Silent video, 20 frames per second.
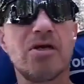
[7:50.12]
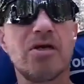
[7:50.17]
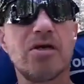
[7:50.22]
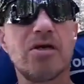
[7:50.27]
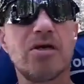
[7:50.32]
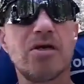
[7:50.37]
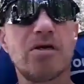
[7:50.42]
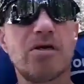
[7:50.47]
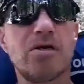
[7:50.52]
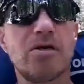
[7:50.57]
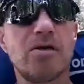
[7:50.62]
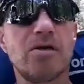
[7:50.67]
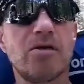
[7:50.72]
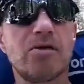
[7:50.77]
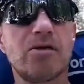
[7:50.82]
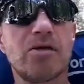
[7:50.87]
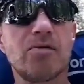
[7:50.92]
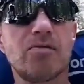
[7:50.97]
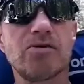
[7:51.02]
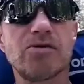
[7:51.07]
in
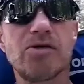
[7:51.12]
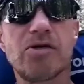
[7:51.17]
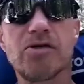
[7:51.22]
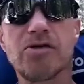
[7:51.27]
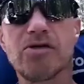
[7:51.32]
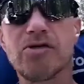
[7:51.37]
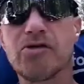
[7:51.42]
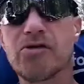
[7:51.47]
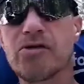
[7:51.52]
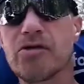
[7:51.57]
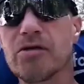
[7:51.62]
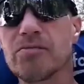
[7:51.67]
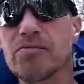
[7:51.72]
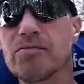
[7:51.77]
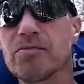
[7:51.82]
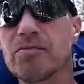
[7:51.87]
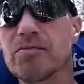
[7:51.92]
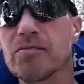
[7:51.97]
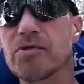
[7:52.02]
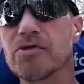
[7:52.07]
that were done in Europe
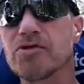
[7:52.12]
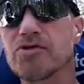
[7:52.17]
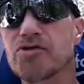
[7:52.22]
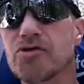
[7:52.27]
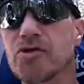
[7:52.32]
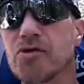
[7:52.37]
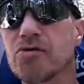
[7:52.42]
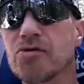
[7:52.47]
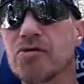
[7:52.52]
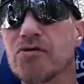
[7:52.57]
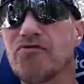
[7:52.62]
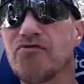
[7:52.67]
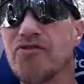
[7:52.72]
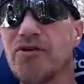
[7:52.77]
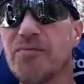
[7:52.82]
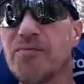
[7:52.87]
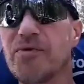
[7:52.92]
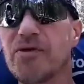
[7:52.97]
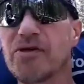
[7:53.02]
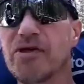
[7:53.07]
that show that
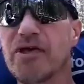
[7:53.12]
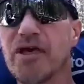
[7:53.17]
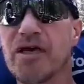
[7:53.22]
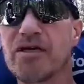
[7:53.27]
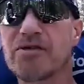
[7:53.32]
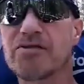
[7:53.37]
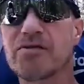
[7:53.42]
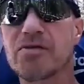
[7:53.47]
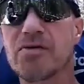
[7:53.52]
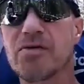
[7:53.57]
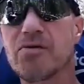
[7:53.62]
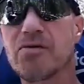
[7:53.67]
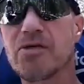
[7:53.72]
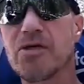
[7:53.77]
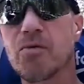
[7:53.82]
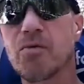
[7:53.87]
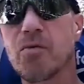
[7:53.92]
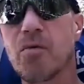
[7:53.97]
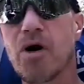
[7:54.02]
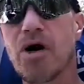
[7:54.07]
female cats
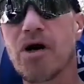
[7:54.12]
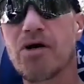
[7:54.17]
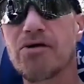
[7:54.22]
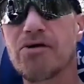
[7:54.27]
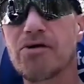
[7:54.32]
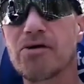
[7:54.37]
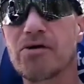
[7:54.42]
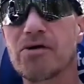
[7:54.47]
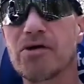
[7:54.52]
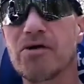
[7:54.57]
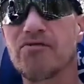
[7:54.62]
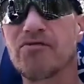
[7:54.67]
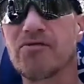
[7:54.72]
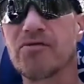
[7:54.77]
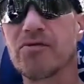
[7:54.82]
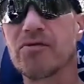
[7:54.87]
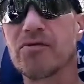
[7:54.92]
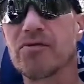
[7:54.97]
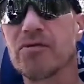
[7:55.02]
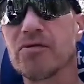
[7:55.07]
only wander if
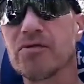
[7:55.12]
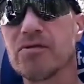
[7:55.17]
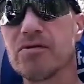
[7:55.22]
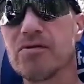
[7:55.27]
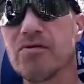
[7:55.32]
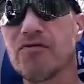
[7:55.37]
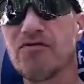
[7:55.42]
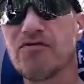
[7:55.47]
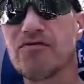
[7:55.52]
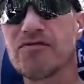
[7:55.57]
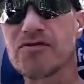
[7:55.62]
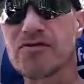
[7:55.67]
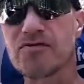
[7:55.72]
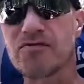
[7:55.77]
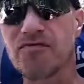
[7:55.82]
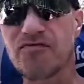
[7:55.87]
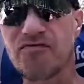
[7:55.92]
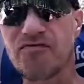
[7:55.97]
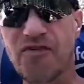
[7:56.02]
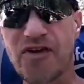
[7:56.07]

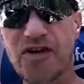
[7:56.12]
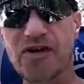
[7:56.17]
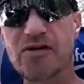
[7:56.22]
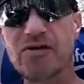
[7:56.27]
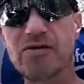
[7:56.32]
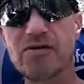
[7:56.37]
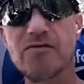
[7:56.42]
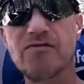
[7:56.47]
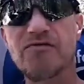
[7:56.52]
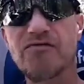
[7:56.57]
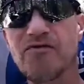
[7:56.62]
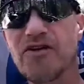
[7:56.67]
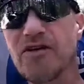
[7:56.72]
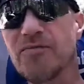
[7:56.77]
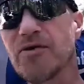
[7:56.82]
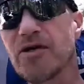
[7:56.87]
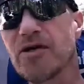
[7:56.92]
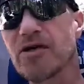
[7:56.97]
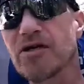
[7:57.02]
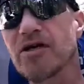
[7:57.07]
feral
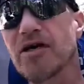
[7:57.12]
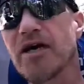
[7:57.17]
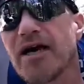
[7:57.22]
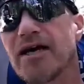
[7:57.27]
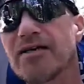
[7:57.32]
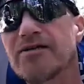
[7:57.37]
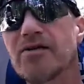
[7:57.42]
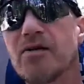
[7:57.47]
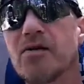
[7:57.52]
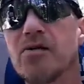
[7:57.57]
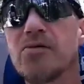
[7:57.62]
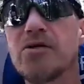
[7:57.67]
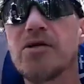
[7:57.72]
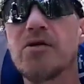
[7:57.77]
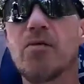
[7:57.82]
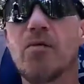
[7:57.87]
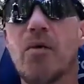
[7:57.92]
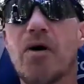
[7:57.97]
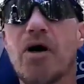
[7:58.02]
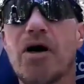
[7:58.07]
female cats only
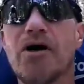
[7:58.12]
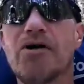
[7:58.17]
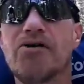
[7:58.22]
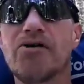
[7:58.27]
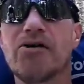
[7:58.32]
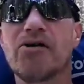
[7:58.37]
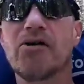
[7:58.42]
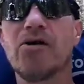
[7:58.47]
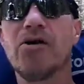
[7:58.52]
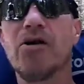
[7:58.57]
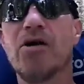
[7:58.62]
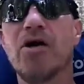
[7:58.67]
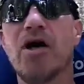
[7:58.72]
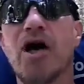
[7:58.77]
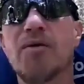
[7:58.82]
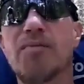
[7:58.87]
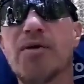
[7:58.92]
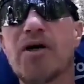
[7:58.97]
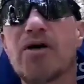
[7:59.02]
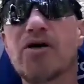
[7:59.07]
wander
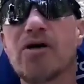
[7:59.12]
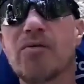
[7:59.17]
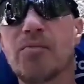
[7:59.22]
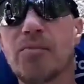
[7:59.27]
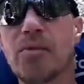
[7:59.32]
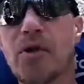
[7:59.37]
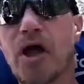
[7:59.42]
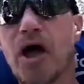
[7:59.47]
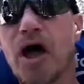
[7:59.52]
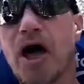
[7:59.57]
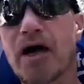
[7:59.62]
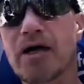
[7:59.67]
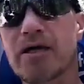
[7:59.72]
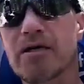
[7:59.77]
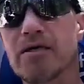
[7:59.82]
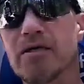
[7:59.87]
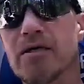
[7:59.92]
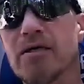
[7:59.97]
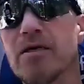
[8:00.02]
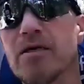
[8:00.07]
about a
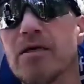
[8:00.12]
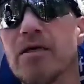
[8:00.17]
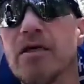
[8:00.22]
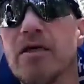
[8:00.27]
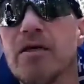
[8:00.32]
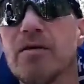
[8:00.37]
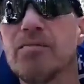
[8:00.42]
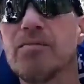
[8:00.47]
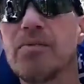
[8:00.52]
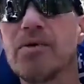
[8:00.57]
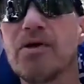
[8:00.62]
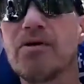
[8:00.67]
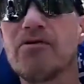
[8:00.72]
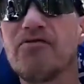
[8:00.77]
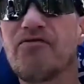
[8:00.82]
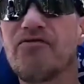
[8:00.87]
block, but